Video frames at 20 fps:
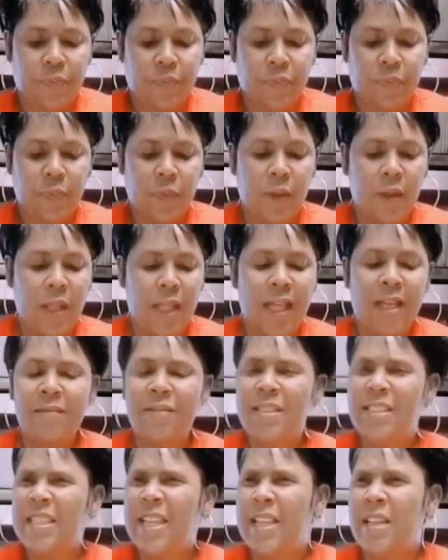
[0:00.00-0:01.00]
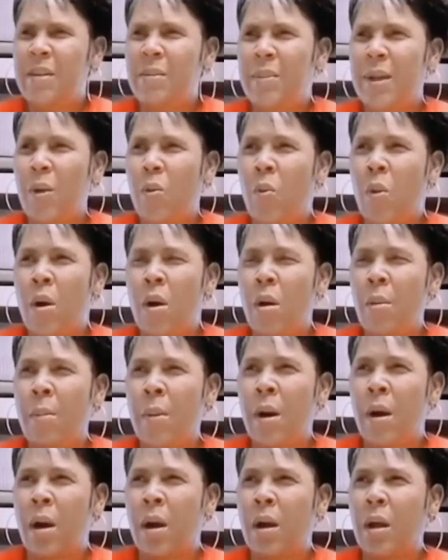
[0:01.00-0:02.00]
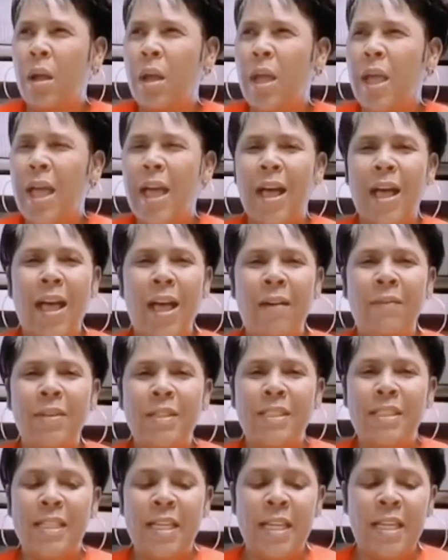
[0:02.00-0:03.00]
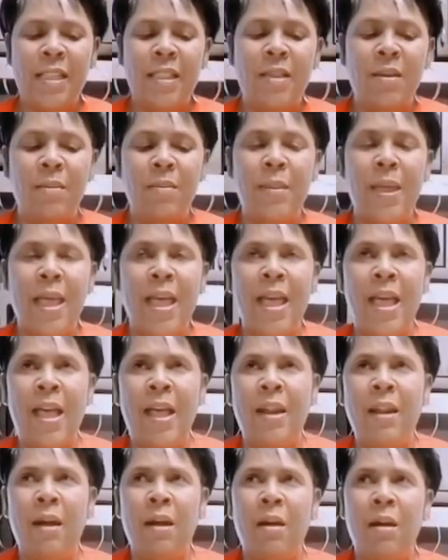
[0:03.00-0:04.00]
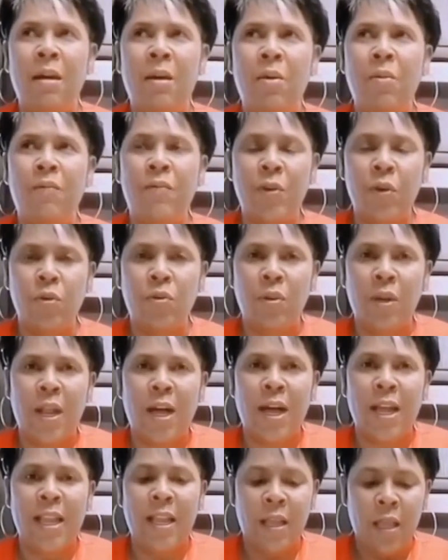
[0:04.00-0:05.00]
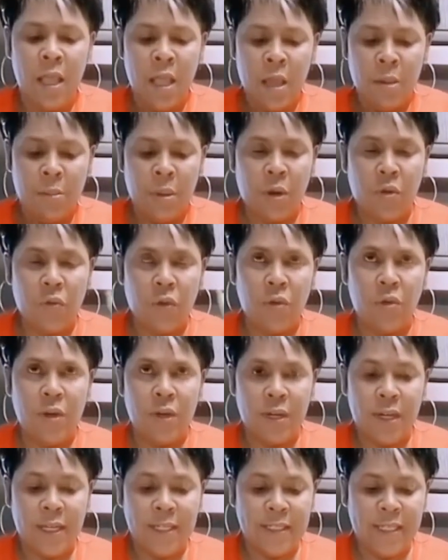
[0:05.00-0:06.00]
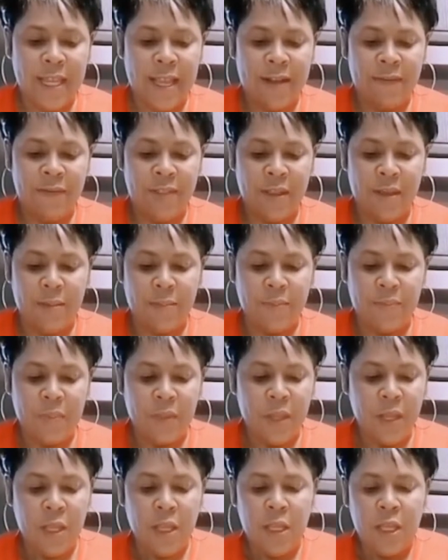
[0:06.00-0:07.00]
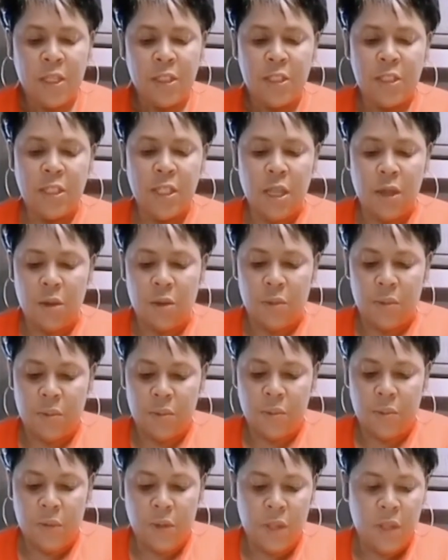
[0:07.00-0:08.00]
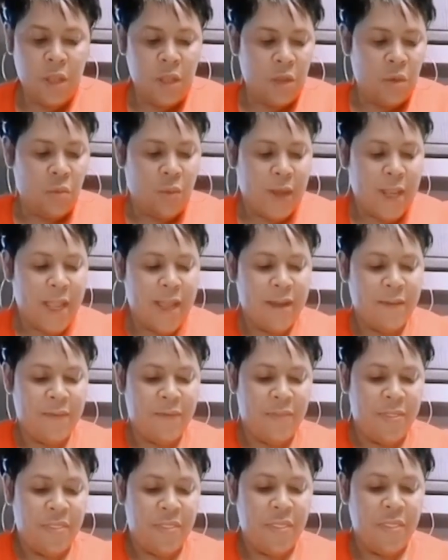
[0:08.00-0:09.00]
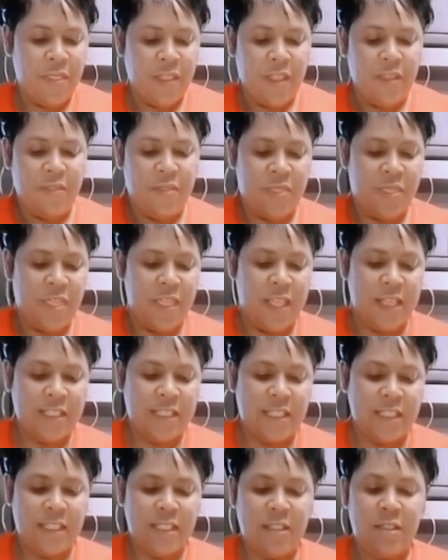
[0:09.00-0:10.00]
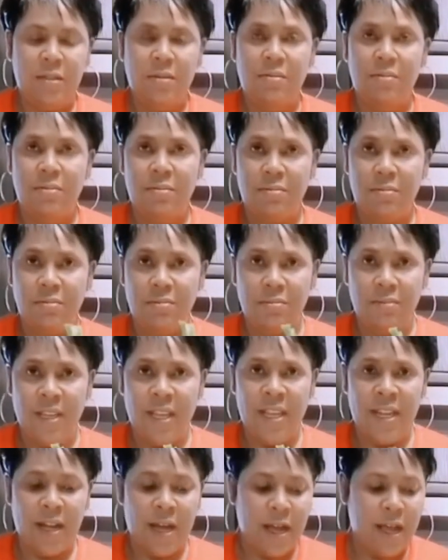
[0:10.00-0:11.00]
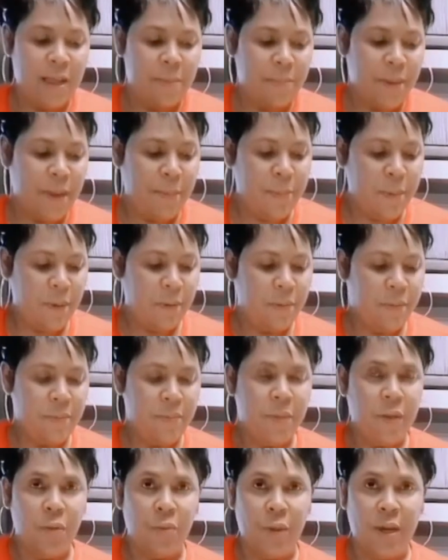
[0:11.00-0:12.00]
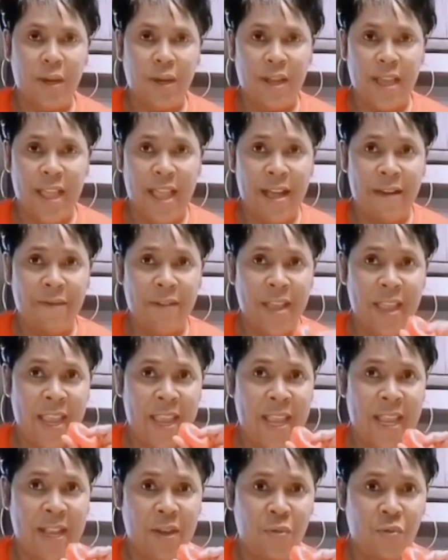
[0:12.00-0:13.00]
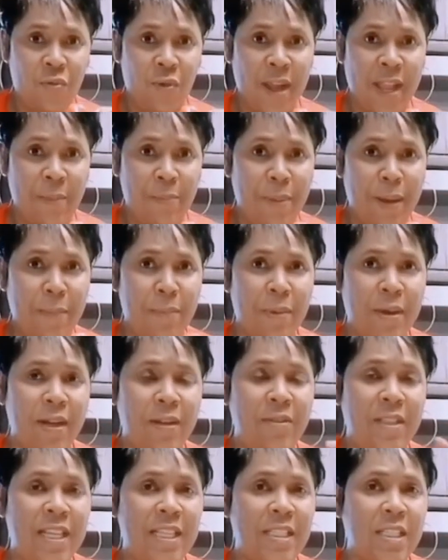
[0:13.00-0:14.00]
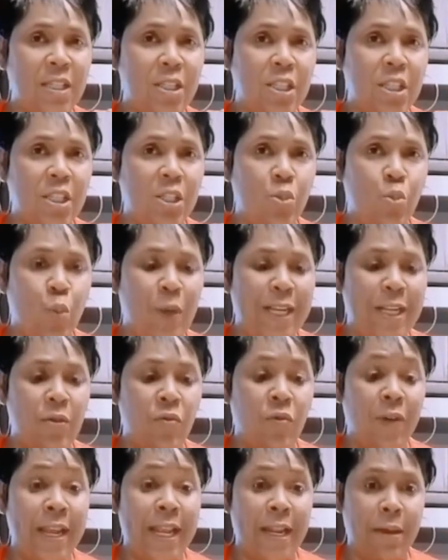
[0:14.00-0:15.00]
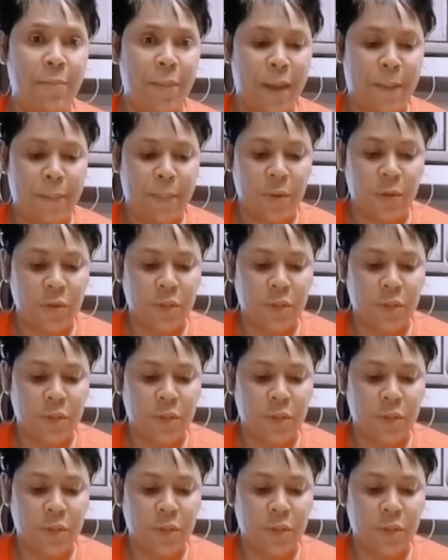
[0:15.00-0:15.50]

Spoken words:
Haven't seen them at Walmart. I haven't seen them at Food Lion, but Kroger does have them. So we have this ANAHEIM pepper. We're gonna have a red pepper. Now these are sweet red peppers.